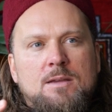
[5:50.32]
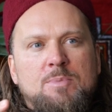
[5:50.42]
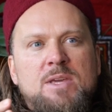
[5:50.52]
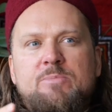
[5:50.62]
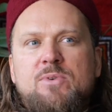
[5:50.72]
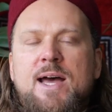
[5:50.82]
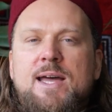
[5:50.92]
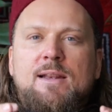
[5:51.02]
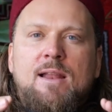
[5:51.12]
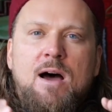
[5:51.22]
people
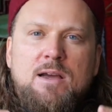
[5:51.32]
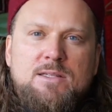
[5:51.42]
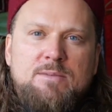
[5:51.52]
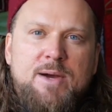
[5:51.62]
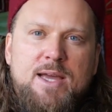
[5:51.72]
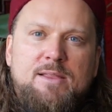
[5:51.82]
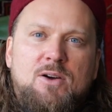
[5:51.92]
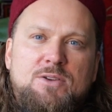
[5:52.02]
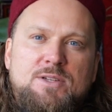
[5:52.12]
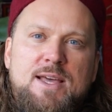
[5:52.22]
had lost by and
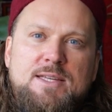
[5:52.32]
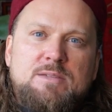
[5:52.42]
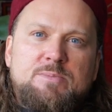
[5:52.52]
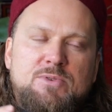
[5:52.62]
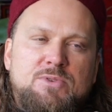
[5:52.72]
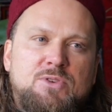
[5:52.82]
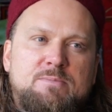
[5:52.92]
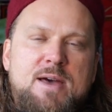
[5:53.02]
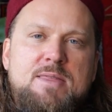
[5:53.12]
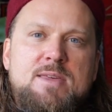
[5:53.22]
large that spiritual
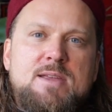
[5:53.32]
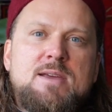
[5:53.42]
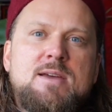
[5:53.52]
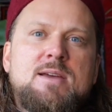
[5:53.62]
method,